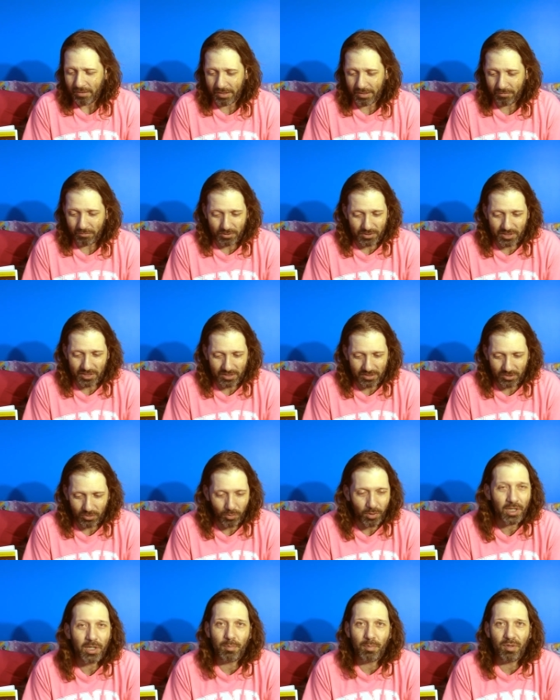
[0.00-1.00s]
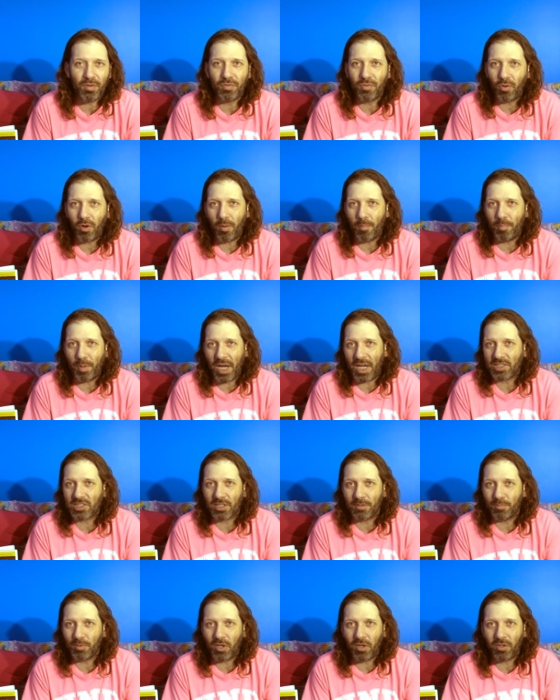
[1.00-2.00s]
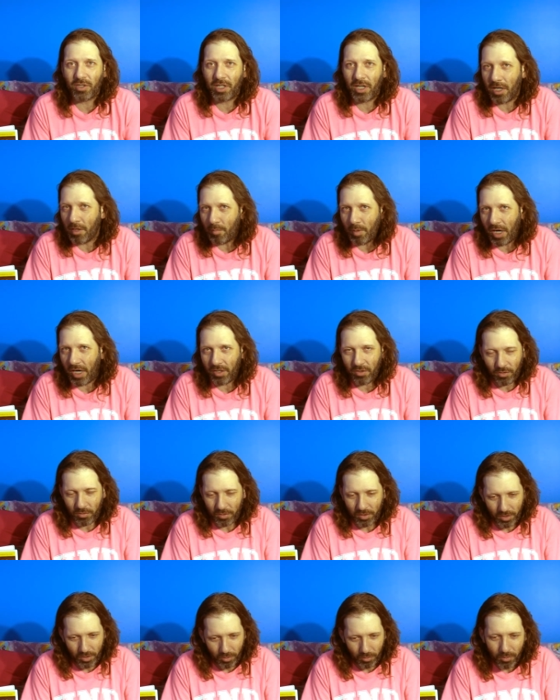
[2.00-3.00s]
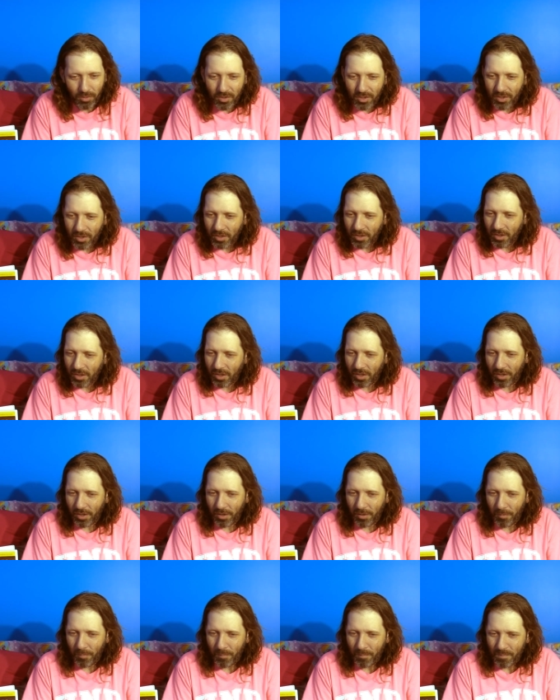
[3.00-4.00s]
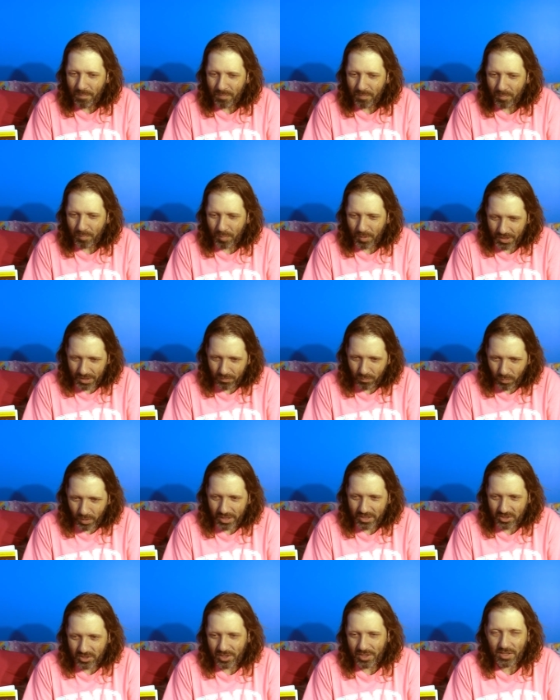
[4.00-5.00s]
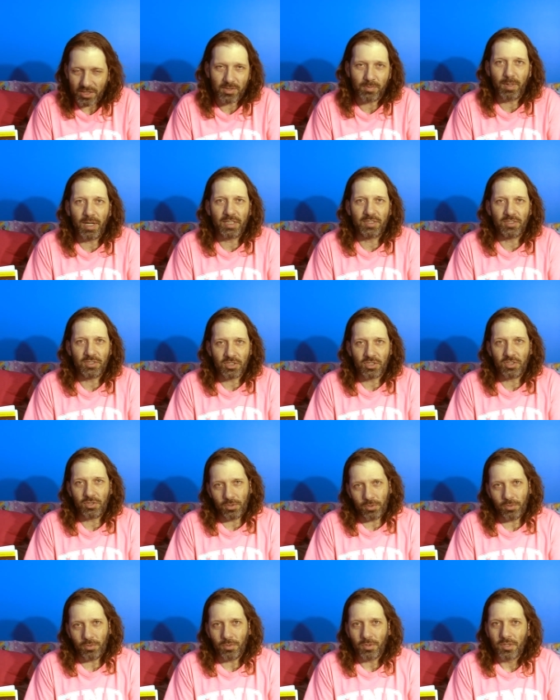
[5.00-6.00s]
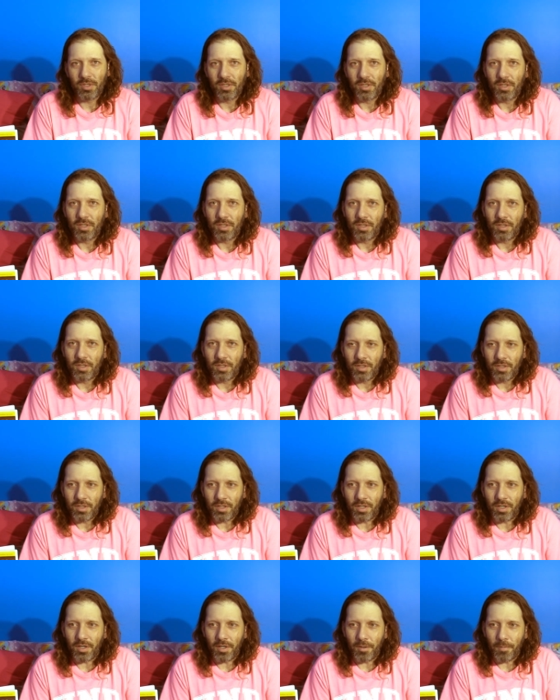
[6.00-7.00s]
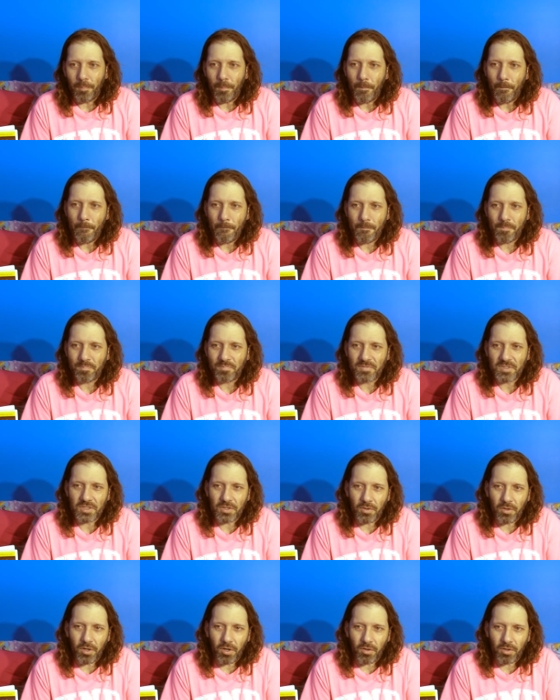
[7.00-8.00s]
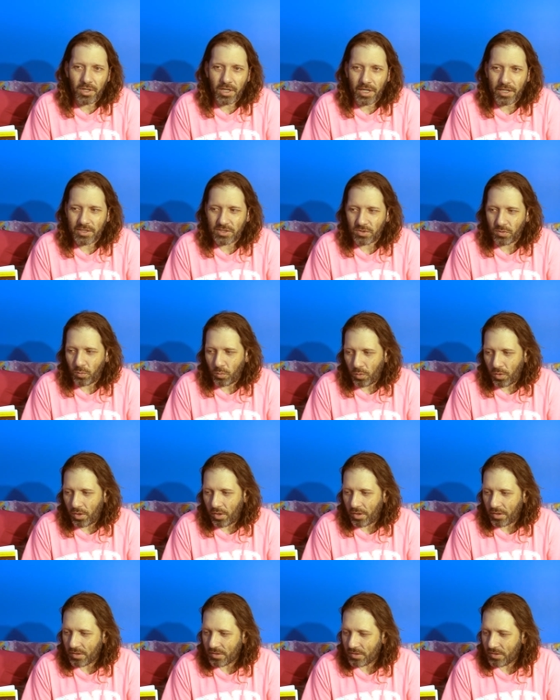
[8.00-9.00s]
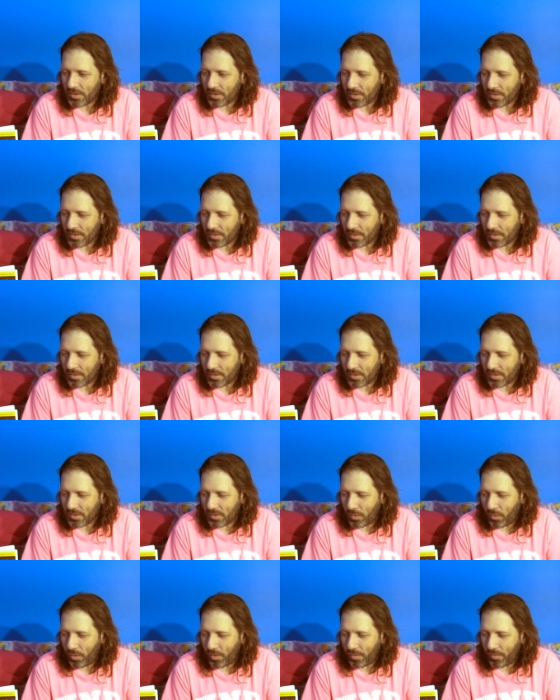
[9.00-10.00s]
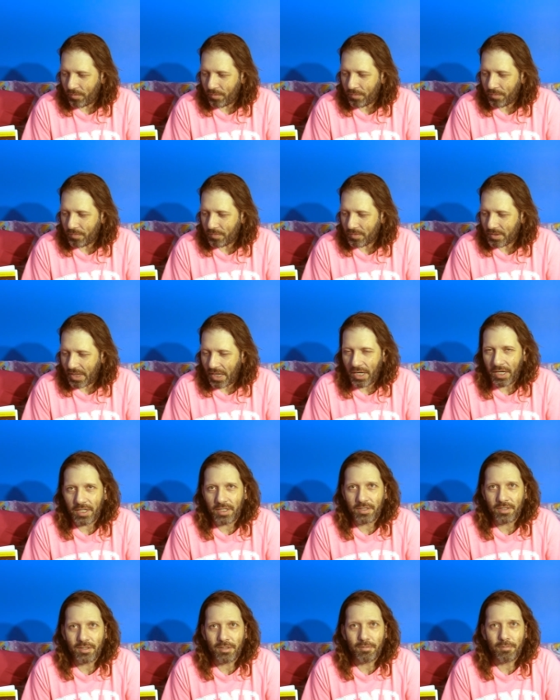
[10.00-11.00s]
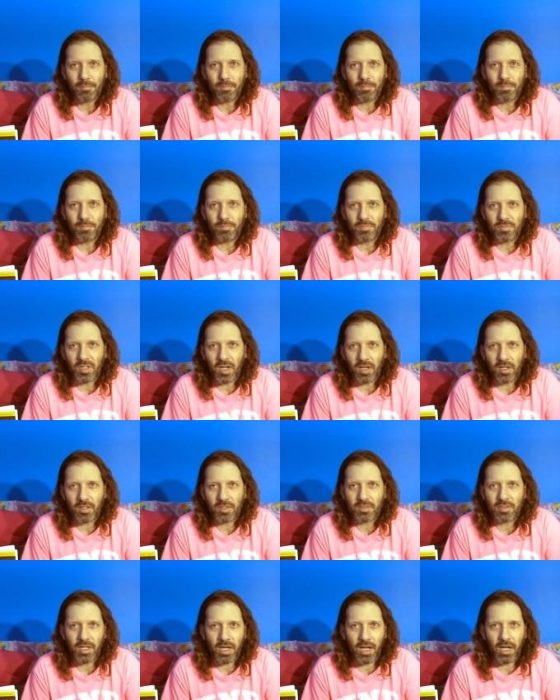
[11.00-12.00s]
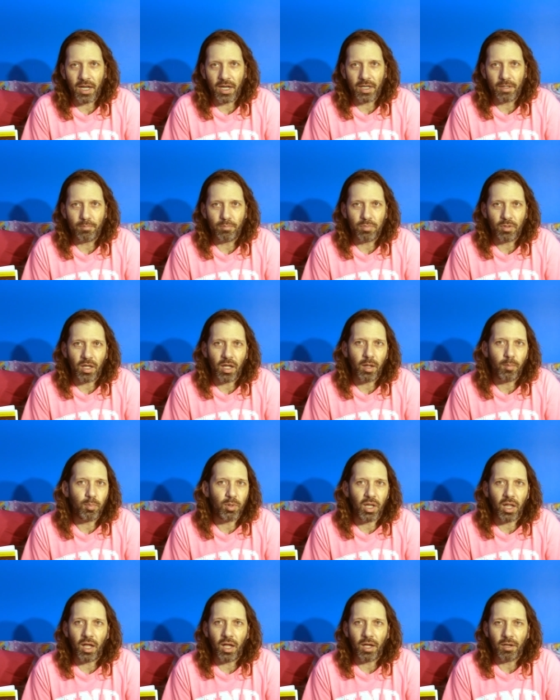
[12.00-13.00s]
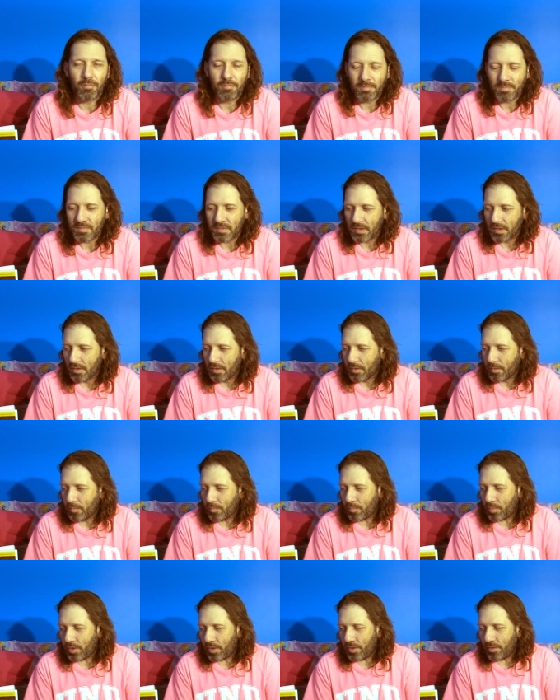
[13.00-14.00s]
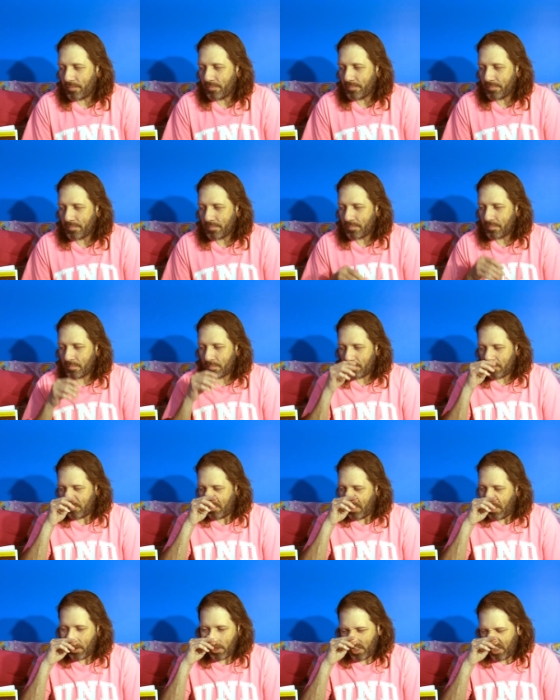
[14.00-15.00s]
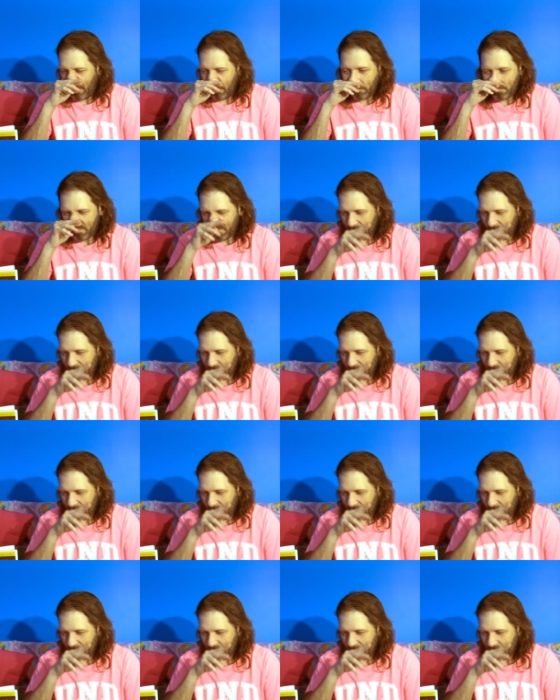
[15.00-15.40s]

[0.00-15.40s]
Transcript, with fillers: like, was he doing it before a basketball game? I don't know. Um, but he wedged in his message too. Um, so it all kinds of works, sort of, kind of, tongue tied, blah blah. But yeah,